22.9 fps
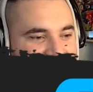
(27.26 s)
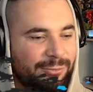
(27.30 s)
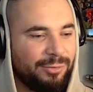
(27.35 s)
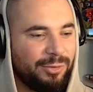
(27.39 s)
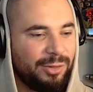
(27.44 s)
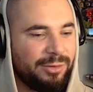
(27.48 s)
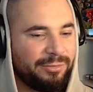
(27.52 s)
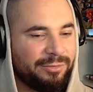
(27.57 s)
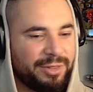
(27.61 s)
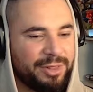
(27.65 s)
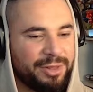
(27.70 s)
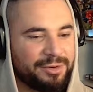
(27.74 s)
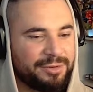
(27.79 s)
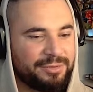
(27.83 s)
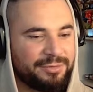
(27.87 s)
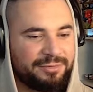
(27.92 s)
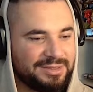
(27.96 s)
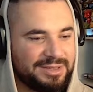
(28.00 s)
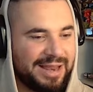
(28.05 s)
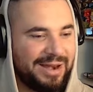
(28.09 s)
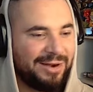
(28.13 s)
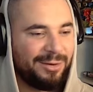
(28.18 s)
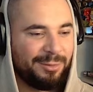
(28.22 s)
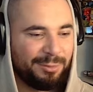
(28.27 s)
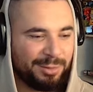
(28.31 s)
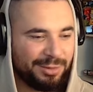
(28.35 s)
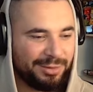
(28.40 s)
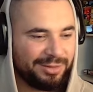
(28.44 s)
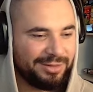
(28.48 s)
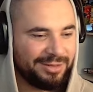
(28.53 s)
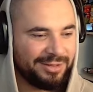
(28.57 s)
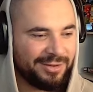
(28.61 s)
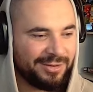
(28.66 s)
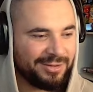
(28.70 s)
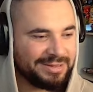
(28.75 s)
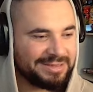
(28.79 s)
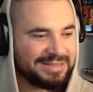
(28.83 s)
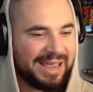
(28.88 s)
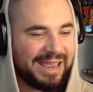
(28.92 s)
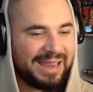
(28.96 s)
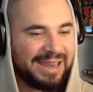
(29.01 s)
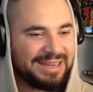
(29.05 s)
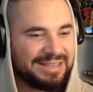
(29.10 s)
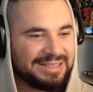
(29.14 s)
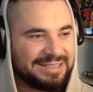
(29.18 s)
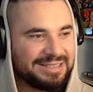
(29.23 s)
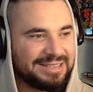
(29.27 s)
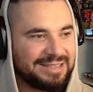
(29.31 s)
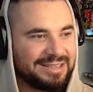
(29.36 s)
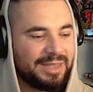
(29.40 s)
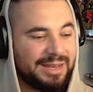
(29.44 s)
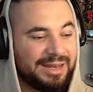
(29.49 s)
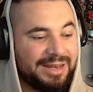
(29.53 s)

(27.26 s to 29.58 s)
full of a lot of terrible hot takes,